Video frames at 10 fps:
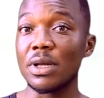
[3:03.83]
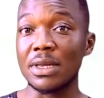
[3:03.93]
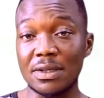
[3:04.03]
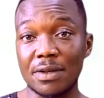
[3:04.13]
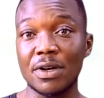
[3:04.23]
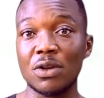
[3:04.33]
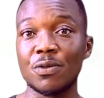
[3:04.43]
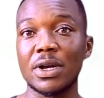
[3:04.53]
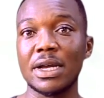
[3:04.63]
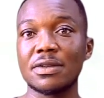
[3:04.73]
And that's the value
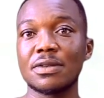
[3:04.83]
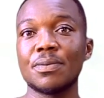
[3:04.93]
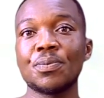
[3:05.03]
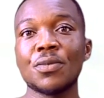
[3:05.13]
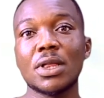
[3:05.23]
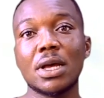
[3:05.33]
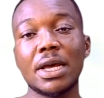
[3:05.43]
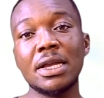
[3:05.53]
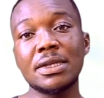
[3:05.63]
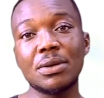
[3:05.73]
for y. Now,
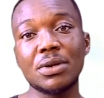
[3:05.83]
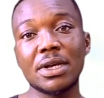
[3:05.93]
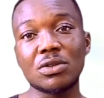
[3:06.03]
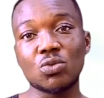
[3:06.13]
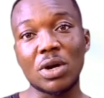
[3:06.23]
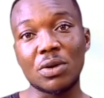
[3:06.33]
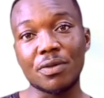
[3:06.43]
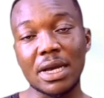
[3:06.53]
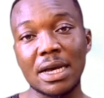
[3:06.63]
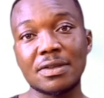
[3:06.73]
anytime you get one of
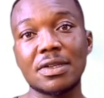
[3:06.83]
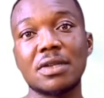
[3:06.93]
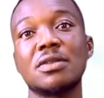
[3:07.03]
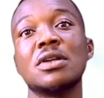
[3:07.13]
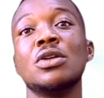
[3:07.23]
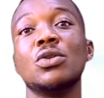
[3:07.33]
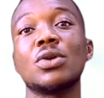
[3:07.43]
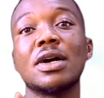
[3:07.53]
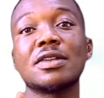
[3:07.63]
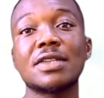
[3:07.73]
the answers, you
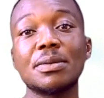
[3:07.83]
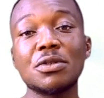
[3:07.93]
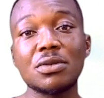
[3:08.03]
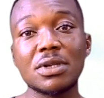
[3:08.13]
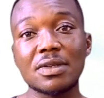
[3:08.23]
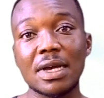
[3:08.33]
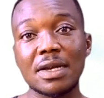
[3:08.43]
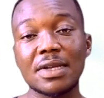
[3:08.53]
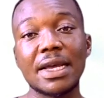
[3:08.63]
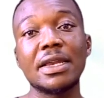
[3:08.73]
can substitute this
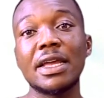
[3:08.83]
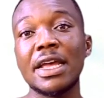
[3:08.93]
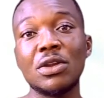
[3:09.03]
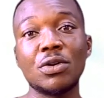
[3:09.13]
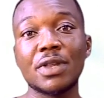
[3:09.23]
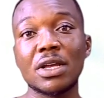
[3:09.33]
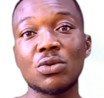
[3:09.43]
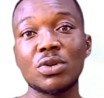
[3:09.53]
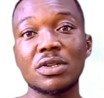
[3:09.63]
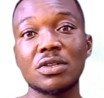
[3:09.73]
answer in any of the
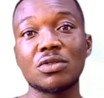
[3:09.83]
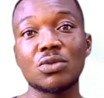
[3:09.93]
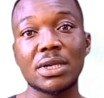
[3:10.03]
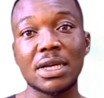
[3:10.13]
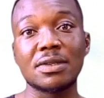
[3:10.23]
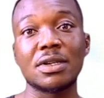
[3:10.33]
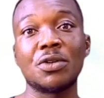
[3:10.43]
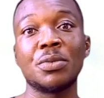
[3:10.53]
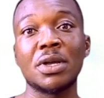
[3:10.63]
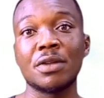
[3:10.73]
equations to get the
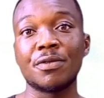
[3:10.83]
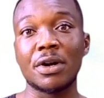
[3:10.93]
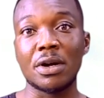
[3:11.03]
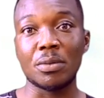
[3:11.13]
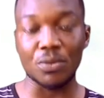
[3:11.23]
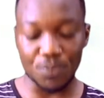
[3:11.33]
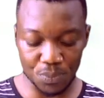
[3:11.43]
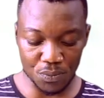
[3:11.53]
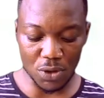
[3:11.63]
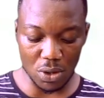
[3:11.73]
remaining variable.
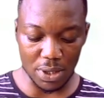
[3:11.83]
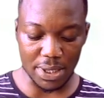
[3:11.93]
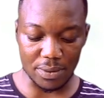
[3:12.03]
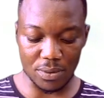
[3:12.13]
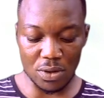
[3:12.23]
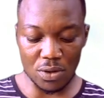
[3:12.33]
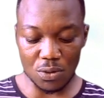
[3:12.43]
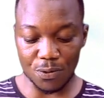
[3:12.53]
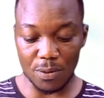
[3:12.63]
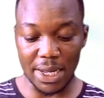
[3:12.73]
Okay,
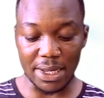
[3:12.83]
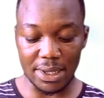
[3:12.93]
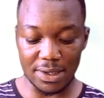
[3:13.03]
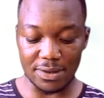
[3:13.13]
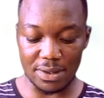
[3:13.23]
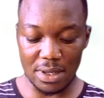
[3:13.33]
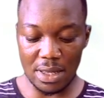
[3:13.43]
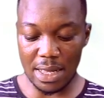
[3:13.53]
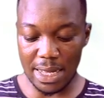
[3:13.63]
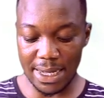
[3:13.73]
so for my case,
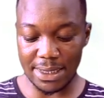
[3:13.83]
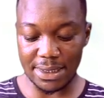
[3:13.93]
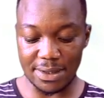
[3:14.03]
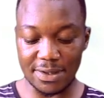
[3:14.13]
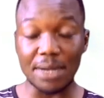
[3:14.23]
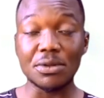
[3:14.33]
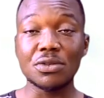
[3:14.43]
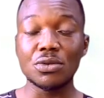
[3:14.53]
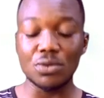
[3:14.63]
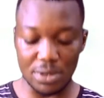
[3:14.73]
I did
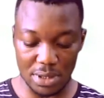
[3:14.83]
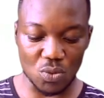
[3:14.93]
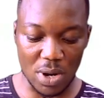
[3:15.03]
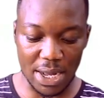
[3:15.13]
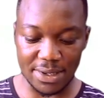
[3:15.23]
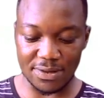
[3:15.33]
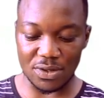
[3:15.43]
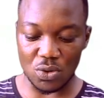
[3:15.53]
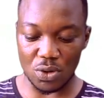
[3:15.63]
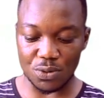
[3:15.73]
substitute y is
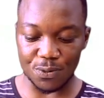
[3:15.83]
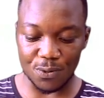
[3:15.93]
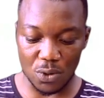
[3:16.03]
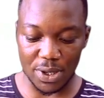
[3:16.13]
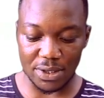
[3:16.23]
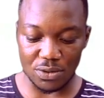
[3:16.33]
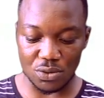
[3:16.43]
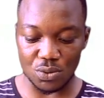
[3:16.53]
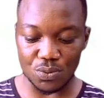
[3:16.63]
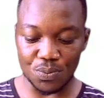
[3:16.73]
equal to 4
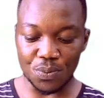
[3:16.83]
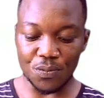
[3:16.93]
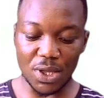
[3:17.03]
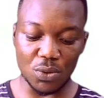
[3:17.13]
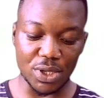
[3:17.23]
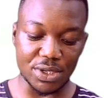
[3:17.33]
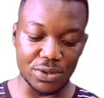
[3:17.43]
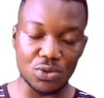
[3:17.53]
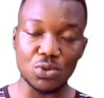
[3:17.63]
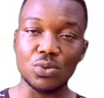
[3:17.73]
into
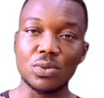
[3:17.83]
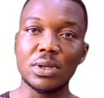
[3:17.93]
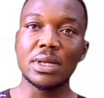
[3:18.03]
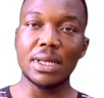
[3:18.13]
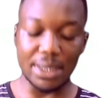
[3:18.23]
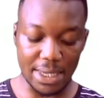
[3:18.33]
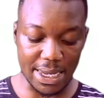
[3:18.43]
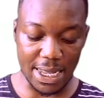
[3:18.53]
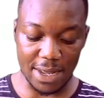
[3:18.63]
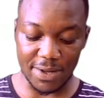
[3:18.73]
equation 2. And then
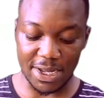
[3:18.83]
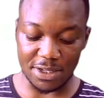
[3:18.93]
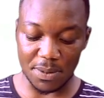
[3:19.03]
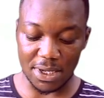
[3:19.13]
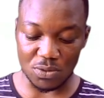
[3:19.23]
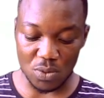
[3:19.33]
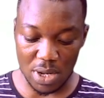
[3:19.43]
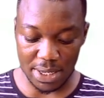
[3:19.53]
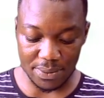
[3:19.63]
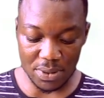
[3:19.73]
I have x plus
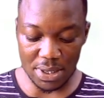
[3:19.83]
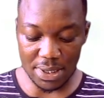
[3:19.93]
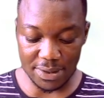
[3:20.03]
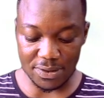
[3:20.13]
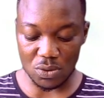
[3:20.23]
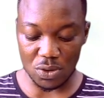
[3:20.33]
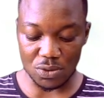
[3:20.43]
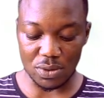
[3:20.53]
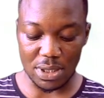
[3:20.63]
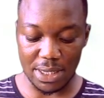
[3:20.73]
y is equal
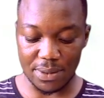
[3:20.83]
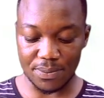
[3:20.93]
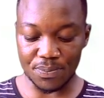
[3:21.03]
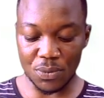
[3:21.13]
to 9.